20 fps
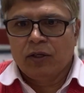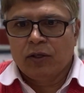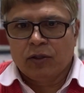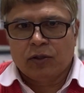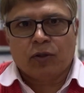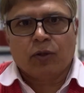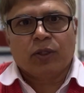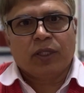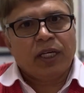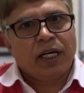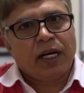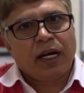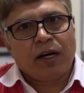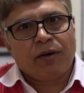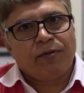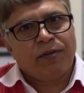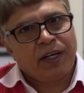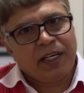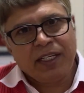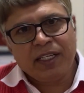So there
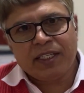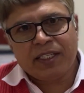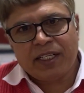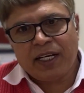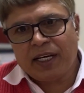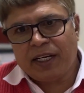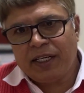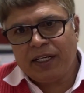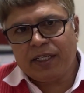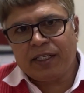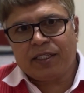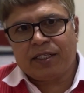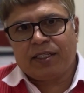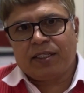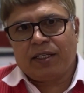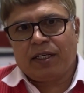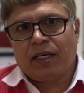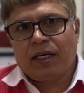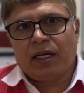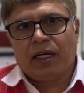are various techniques
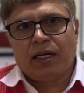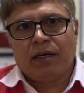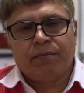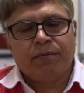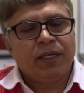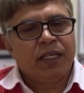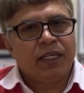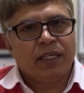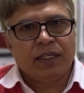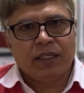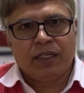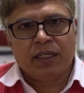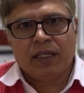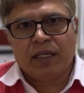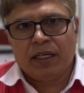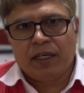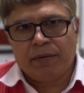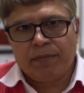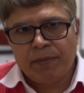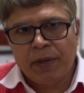being
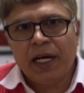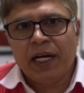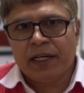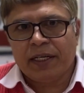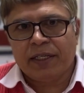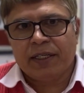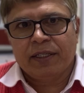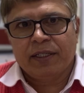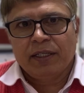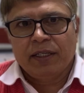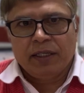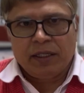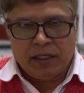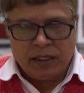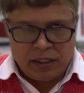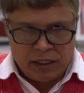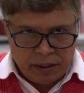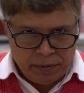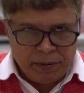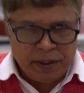built
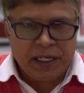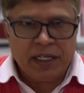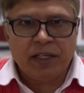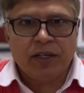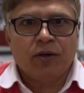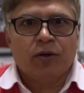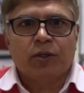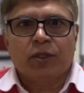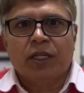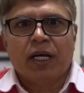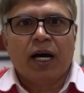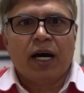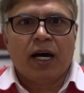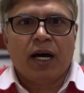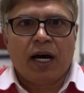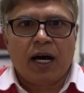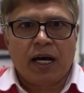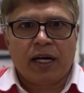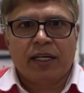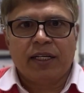depending on the
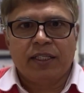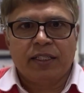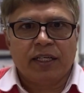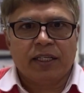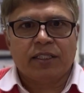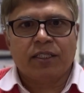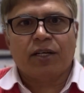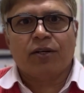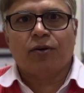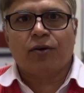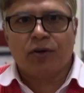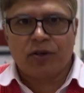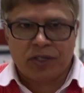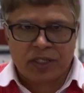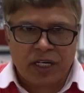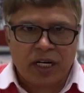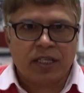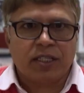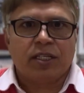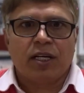architecture or
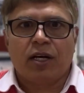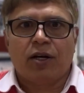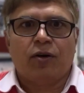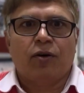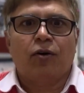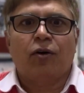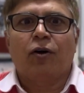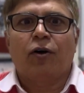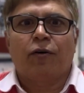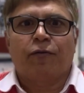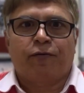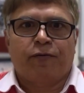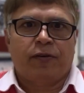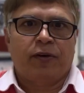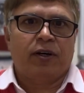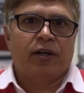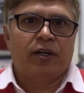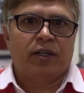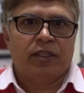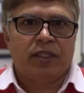structure of
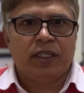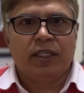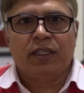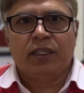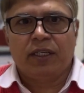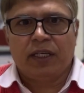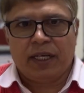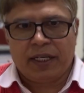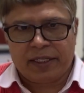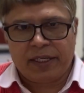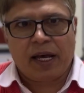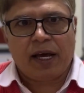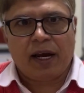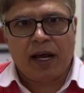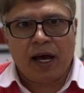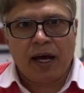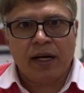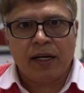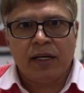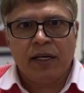the
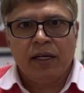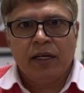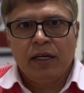SRR